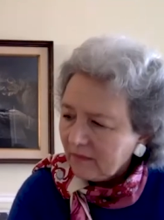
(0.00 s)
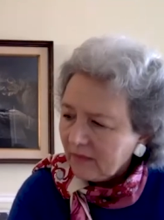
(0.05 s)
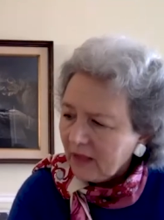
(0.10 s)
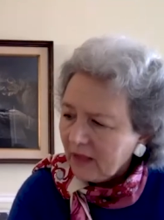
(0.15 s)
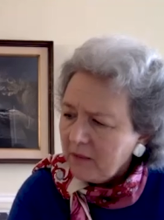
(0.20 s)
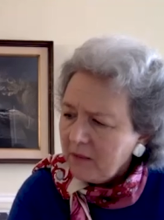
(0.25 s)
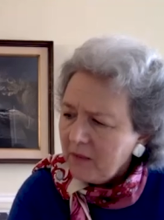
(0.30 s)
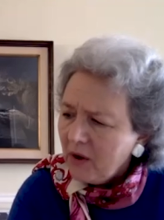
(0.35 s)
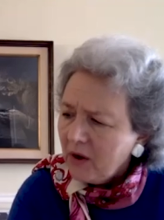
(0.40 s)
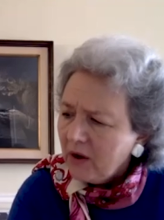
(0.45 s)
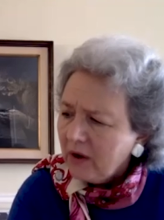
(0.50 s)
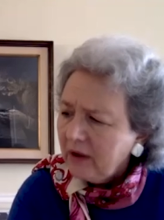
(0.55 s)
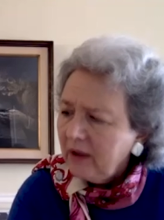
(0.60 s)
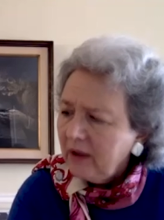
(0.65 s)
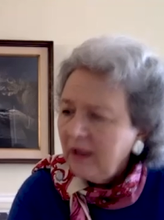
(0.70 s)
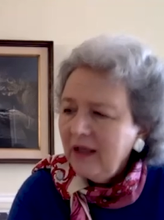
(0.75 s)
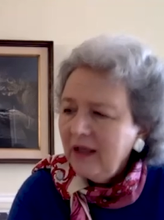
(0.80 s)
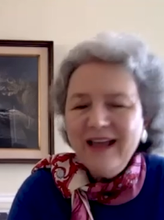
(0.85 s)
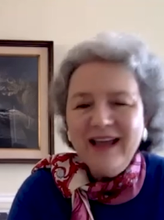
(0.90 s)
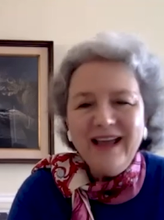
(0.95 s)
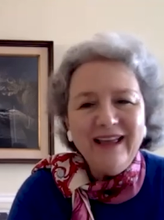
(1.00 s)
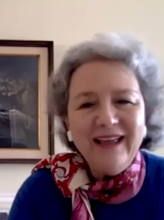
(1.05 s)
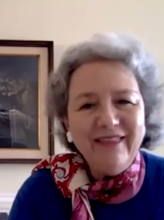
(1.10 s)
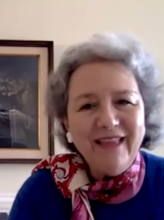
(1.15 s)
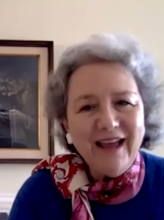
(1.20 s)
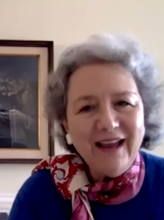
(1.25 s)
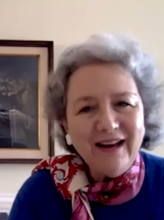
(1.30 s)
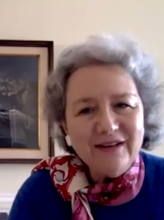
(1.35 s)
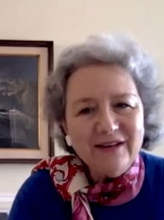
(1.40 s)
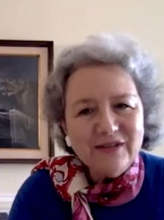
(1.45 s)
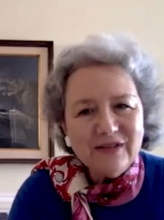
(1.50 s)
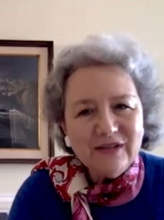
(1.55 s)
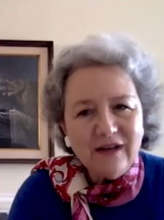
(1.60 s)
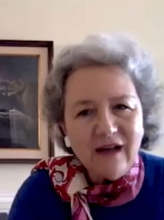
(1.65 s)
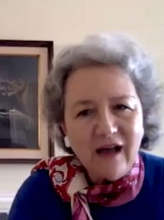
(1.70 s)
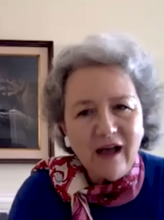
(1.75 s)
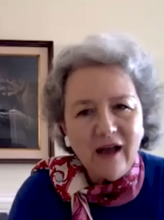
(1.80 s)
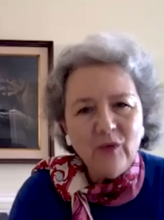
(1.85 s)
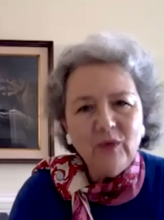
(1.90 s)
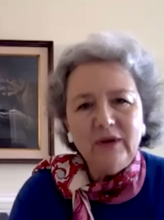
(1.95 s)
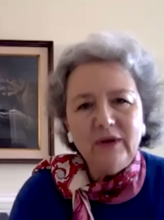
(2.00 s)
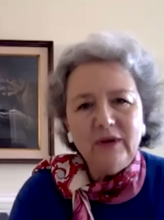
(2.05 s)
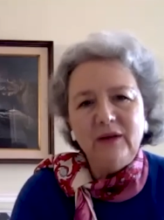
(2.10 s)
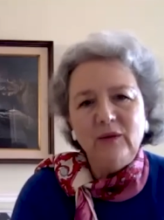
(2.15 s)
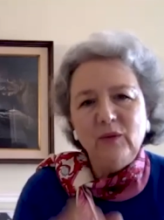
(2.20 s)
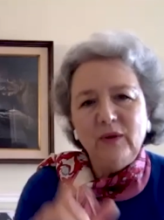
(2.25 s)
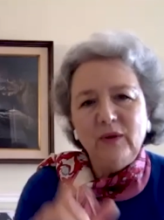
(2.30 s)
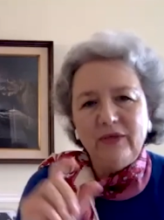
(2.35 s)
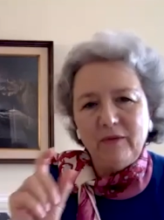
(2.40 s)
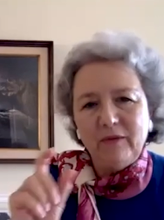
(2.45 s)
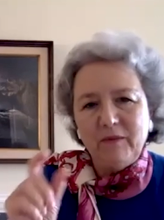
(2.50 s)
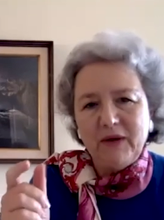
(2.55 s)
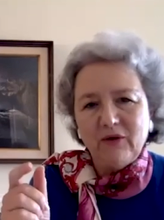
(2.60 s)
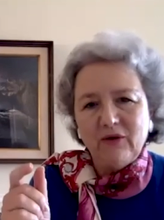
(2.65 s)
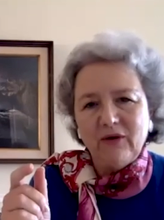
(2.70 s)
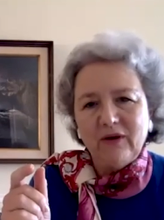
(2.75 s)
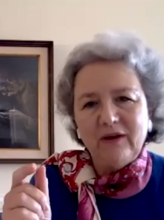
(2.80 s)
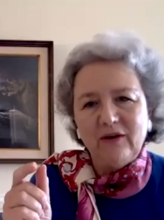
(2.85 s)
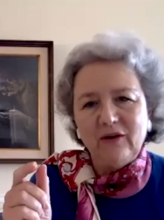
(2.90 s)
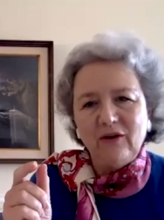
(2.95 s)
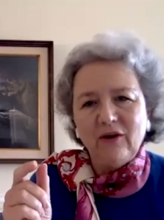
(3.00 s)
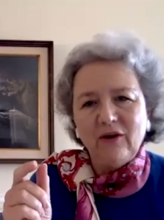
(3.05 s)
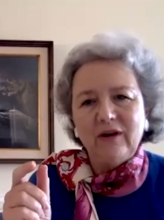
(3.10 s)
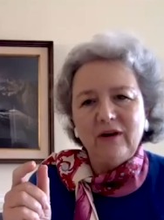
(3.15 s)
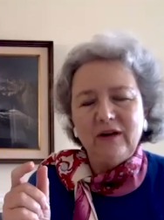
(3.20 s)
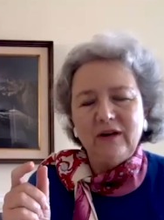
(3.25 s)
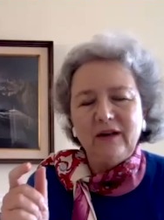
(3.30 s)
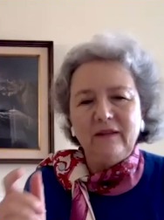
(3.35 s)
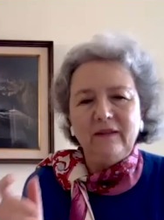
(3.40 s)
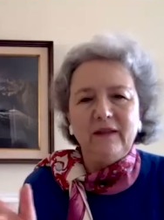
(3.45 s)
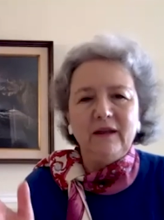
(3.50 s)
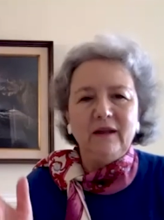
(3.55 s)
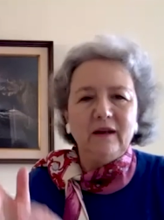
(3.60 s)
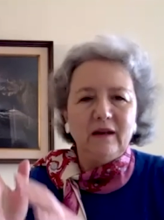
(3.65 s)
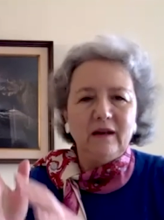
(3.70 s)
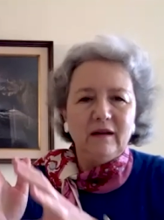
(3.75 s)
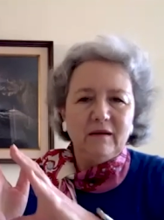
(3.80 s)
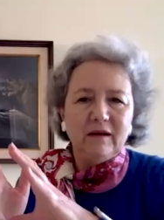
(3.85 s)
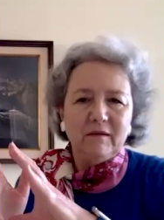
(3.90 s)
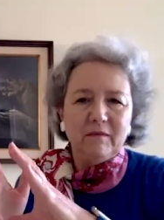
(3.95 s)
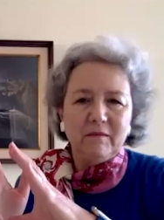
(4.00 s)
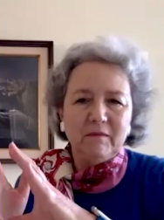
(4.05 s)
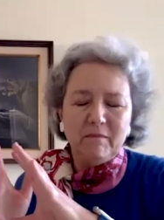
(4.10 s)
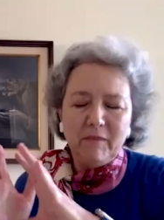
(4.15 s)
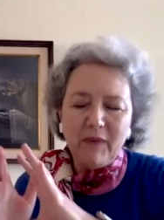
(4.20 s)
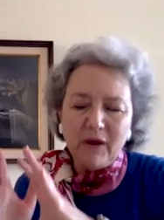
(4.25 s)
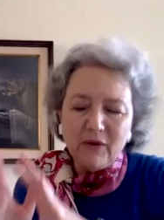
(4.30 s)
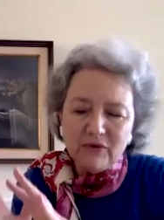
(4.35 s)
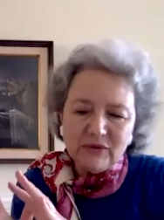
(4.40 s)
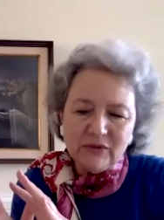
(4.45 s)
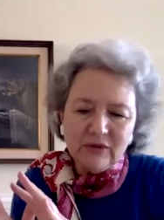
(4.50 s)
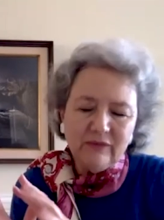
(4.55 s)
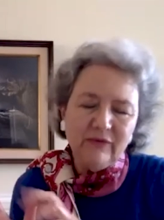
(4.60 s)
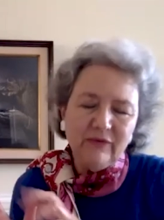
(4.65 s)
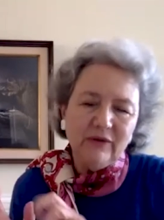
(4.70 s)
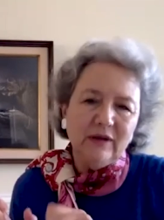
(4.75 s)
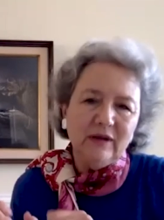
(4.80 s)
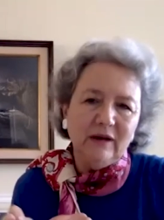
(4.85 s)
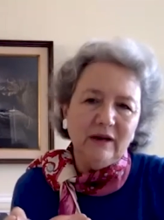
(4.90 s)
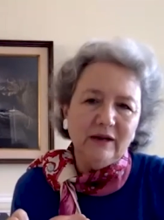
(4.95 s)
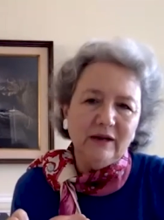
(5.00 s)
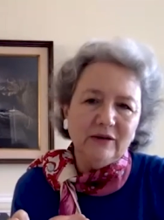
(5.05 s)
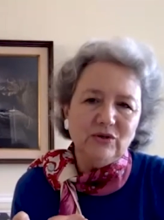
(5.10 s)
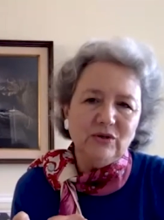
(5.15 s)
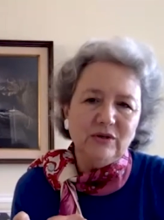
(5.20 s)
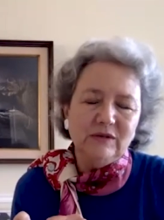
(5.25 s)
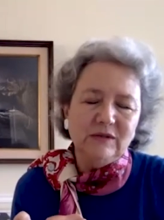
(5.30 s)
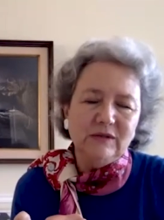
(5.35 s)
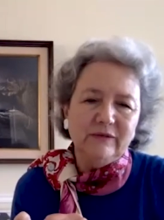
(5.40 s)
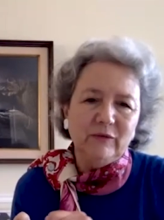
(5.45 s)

Mark, and that is an irony with American art, in that most of the collections of